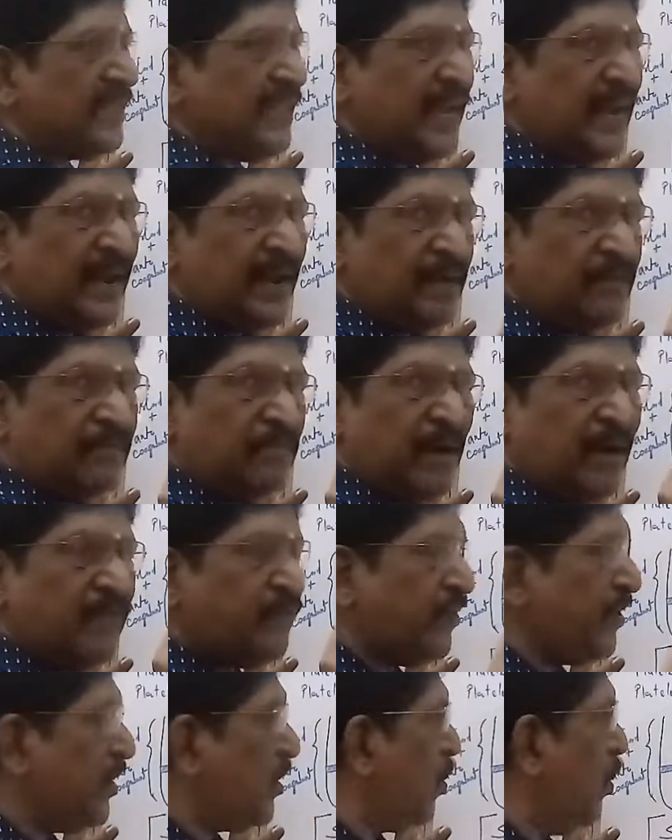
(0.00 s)
thin
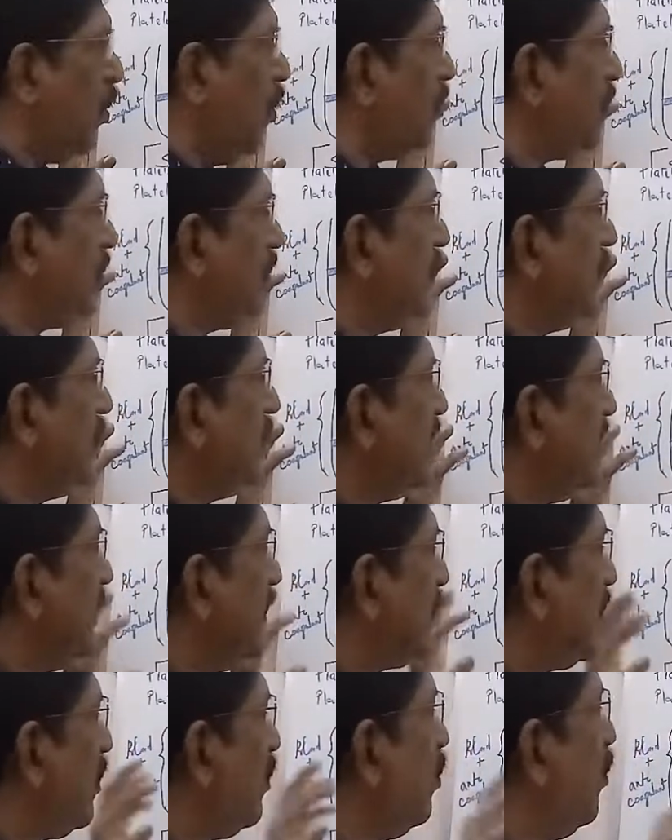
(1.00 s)
buffy coat
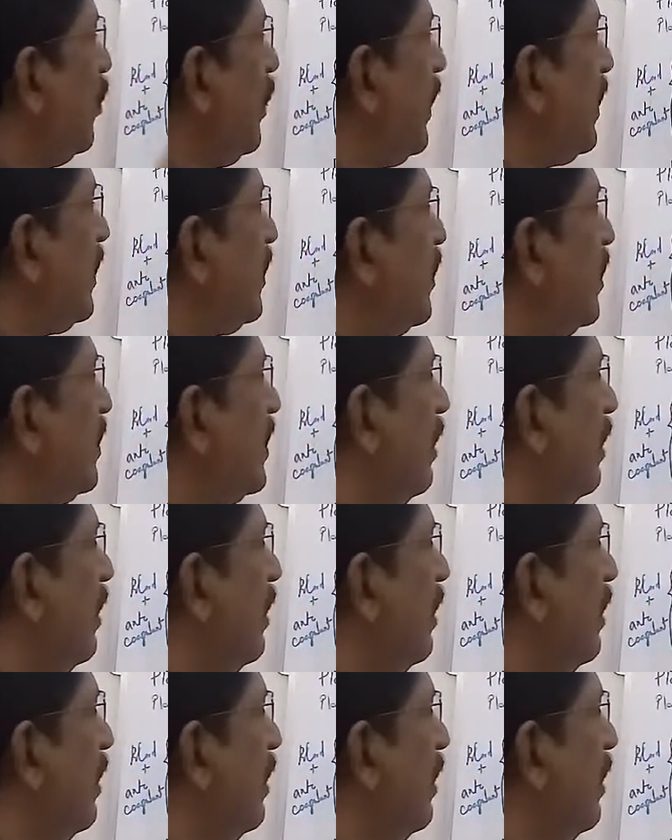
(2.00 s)
including